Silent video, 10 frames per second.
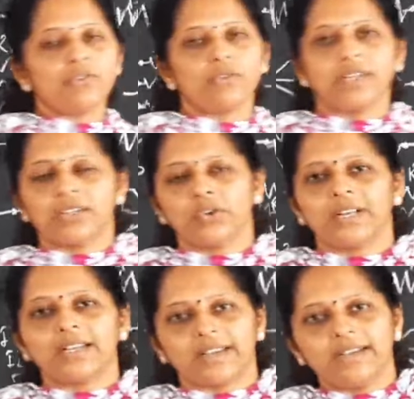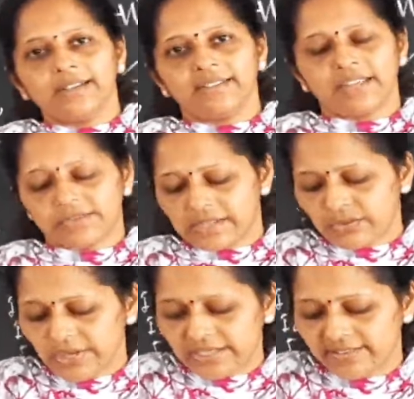So the total current is equals
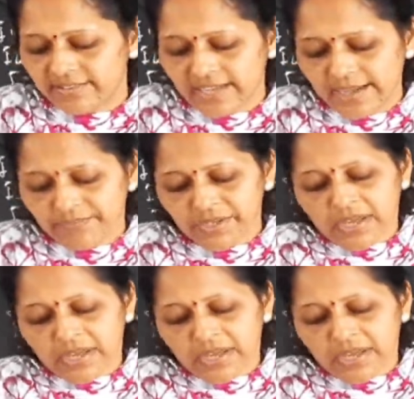to, it is the